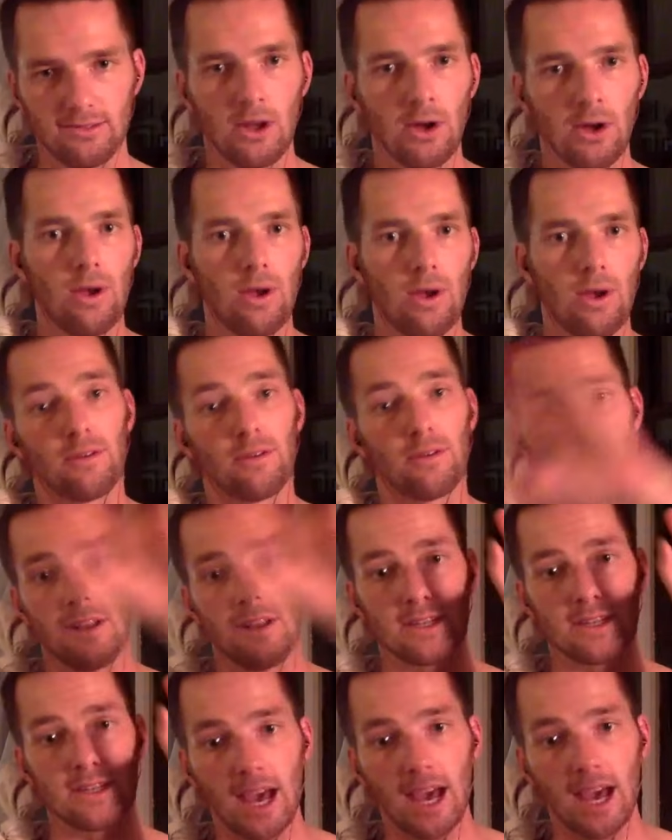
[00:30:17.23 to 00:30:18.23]
We have Nerd
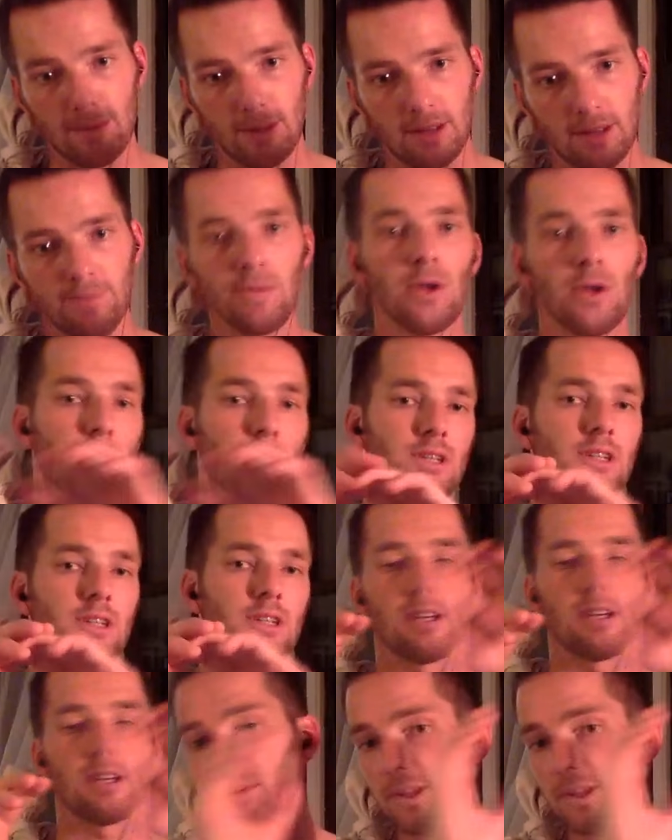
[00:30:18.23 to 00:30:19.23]
Fitness Academy, which is
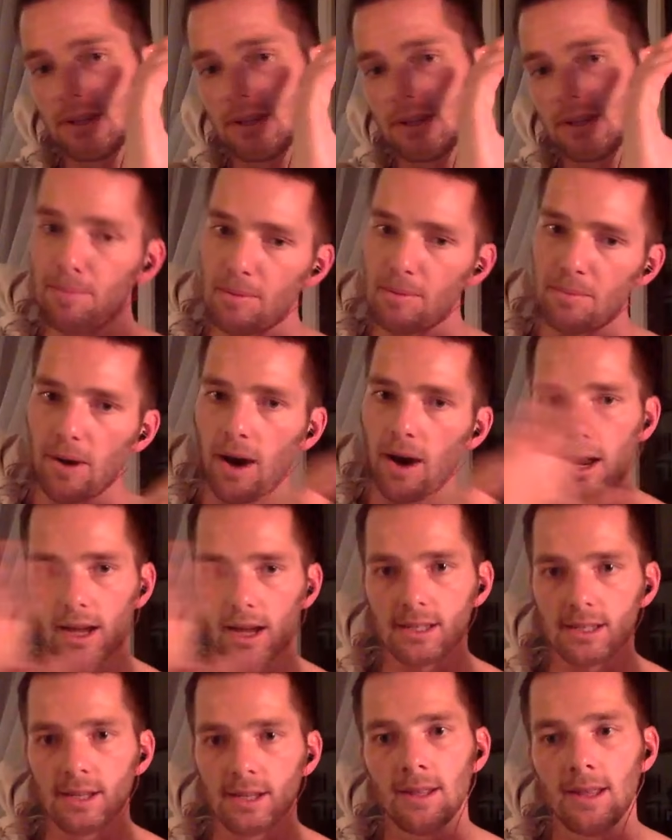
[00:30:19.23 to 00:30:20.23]
a completely separate
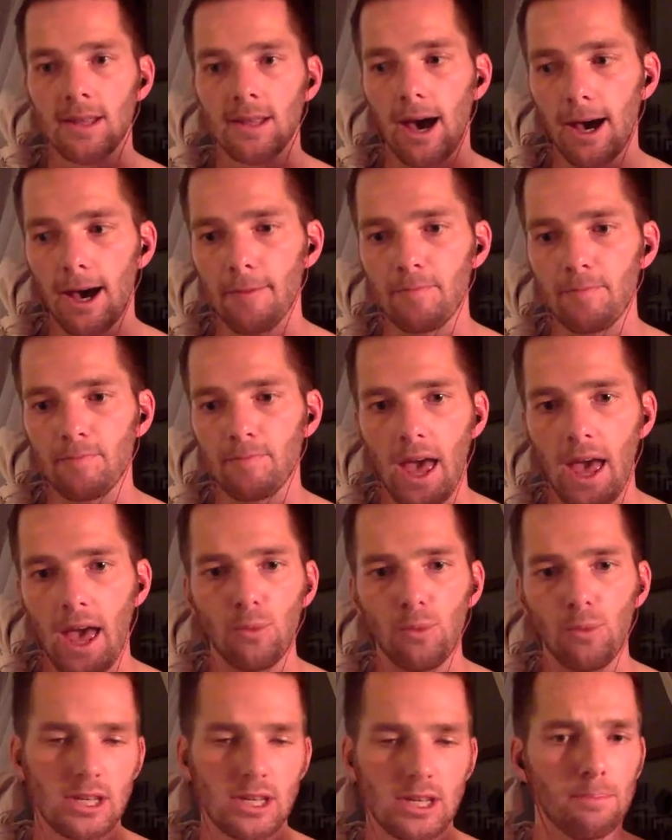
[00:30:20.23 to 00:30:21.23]
product. And
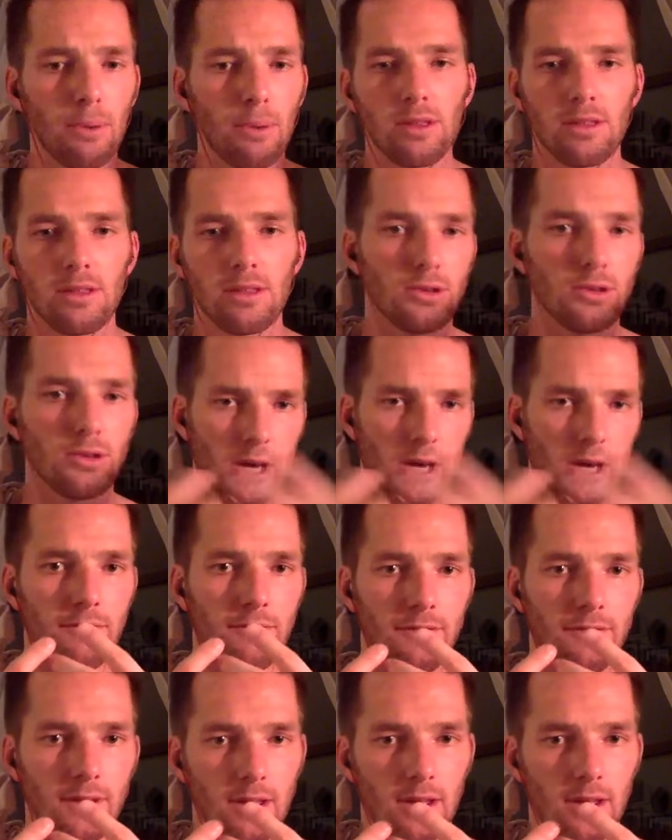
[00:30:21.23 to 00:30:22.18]
we see both of those kind of